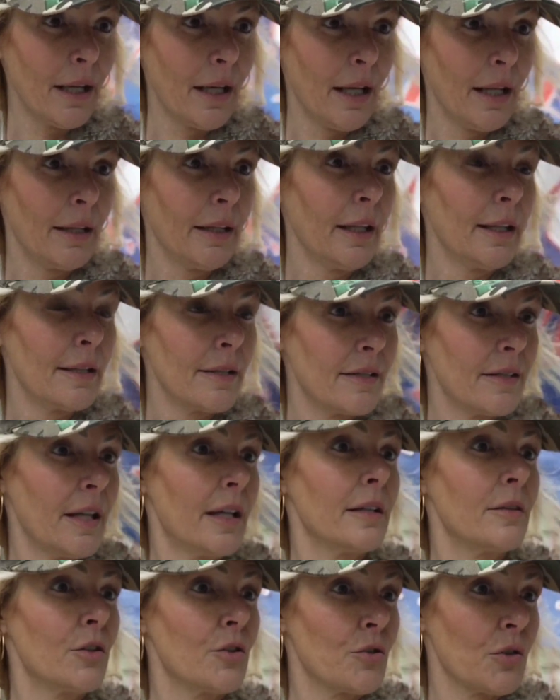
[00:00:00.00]
and they
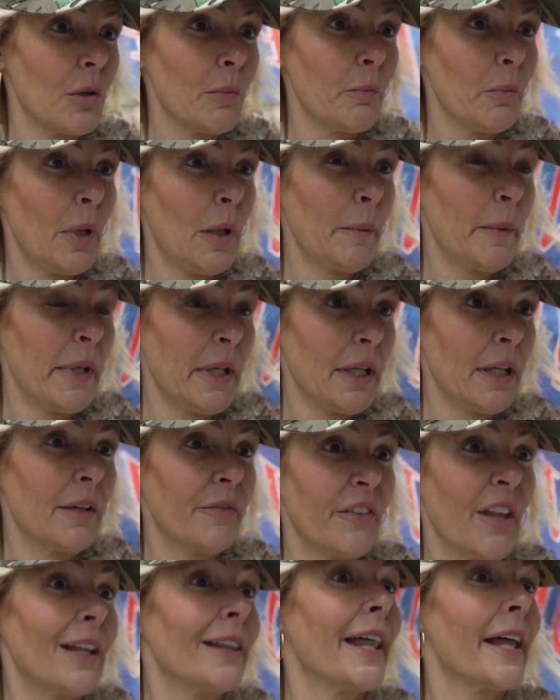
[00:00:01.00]
said Trump, I mean,
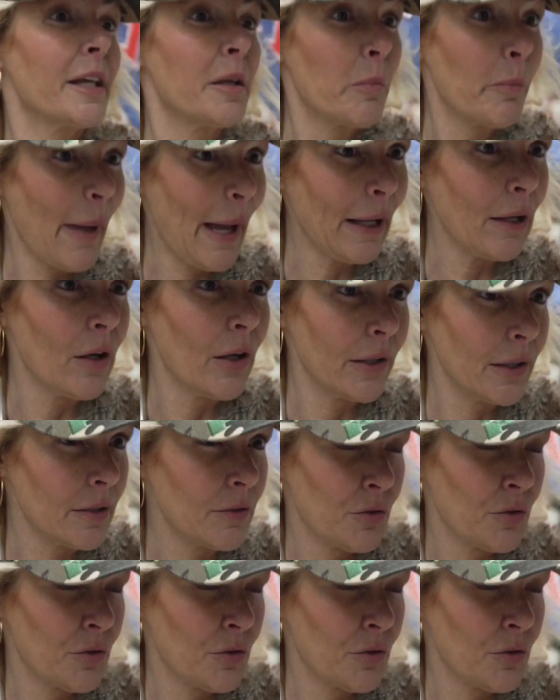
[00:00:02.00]
if they let him back on,